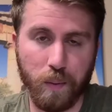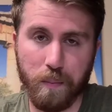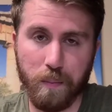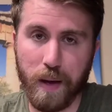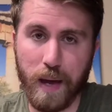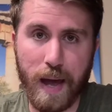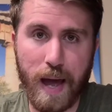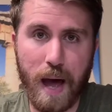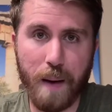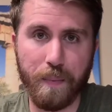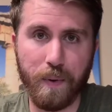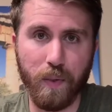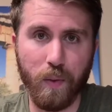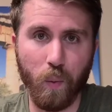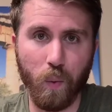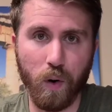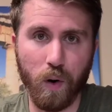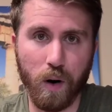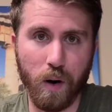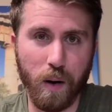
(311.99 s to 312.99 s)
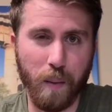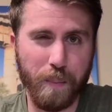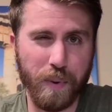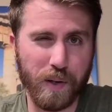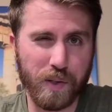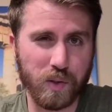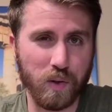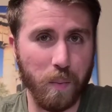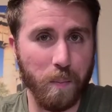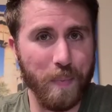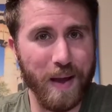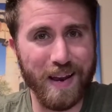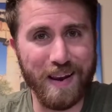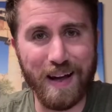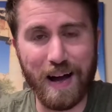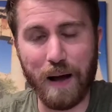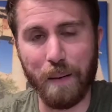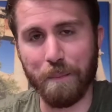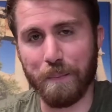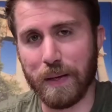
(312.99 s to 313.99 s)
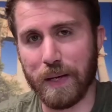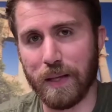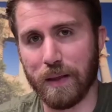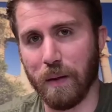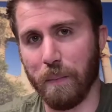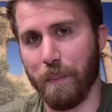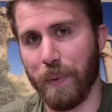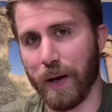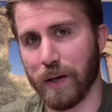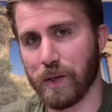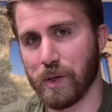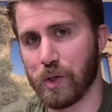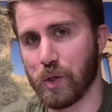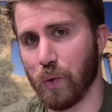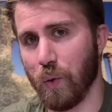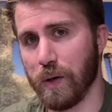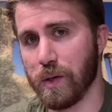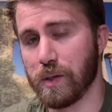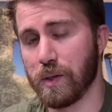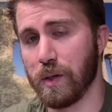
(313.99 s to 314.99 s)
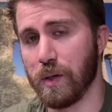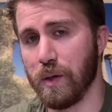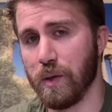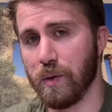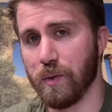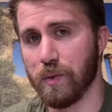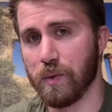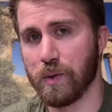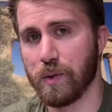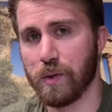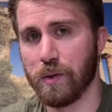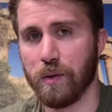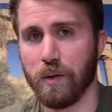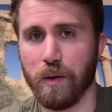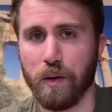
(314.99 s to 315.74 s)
may happen where a pistol may not be the best choice to use